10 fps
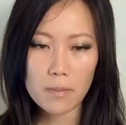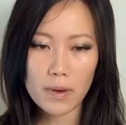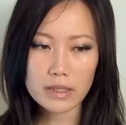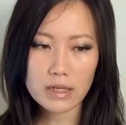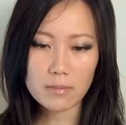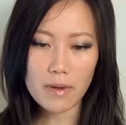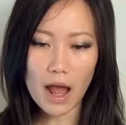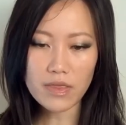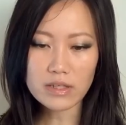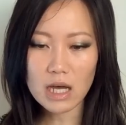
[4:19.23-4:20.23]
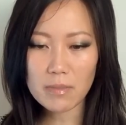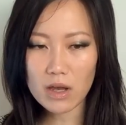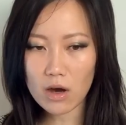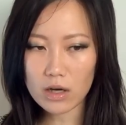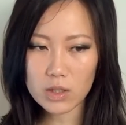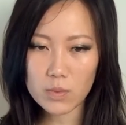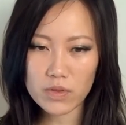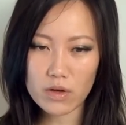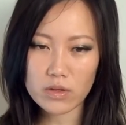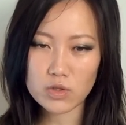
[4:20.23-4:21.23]
but um, at the time I got it
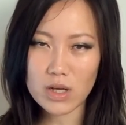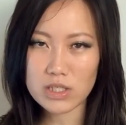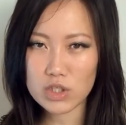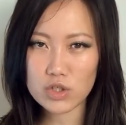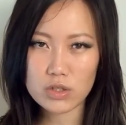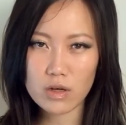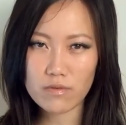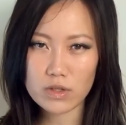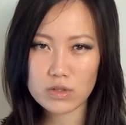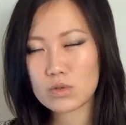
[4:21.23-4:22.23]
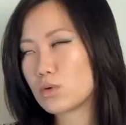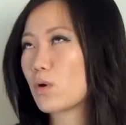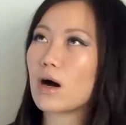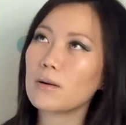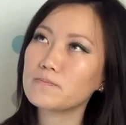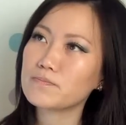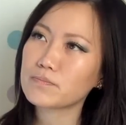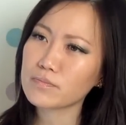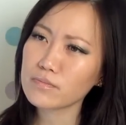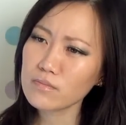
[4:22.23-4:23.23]
with all the transition of the new um,
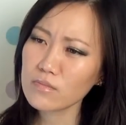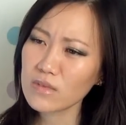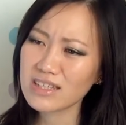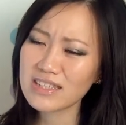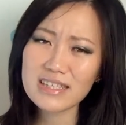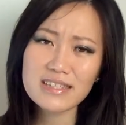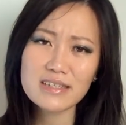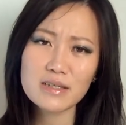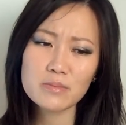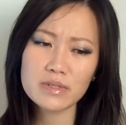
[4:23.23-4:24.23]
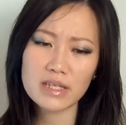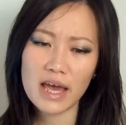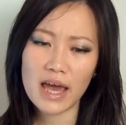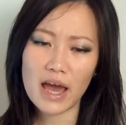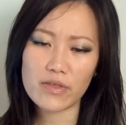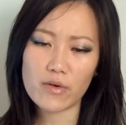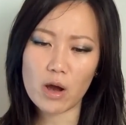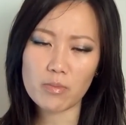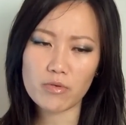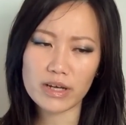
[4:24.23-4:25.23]
systems and they're
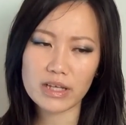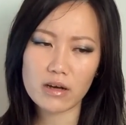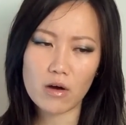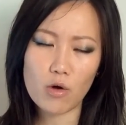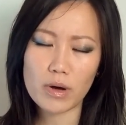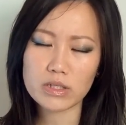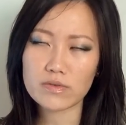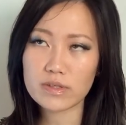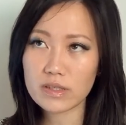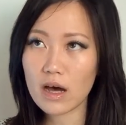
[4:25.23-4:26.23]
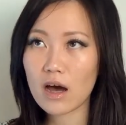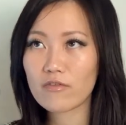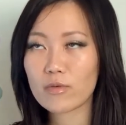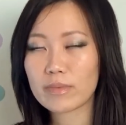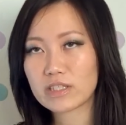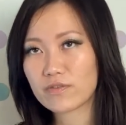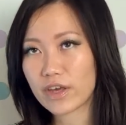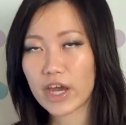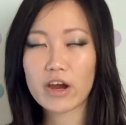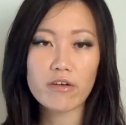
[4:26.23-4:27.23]
upgrading a whole bunch of stuff from the
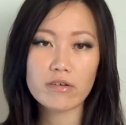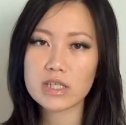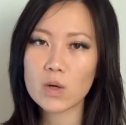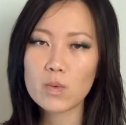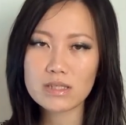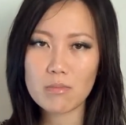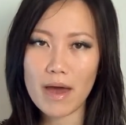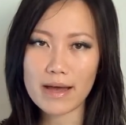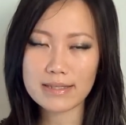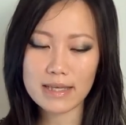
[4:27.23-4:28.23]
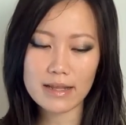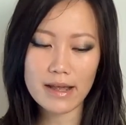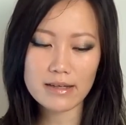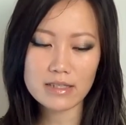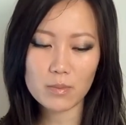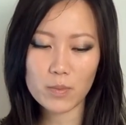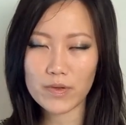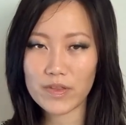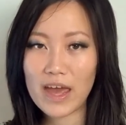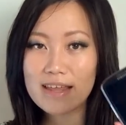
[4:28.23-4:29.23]
different carriers. It was a mess and I ended up
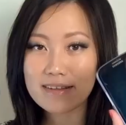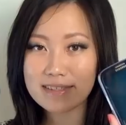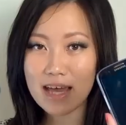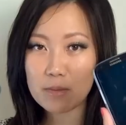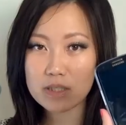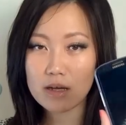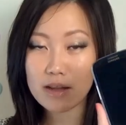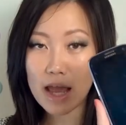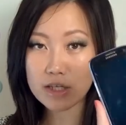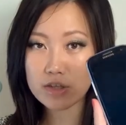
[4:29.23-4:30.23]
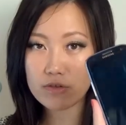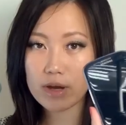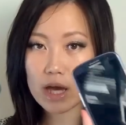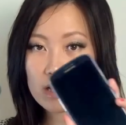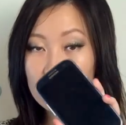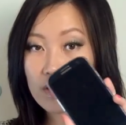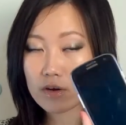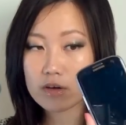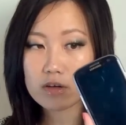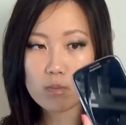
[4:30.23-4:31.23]
with the Samsung S3 at a
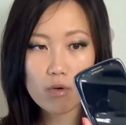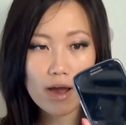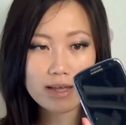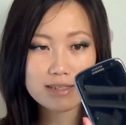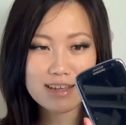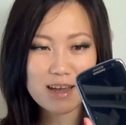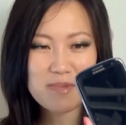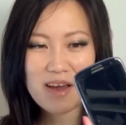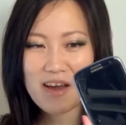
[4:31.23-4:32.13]
very good price and I'm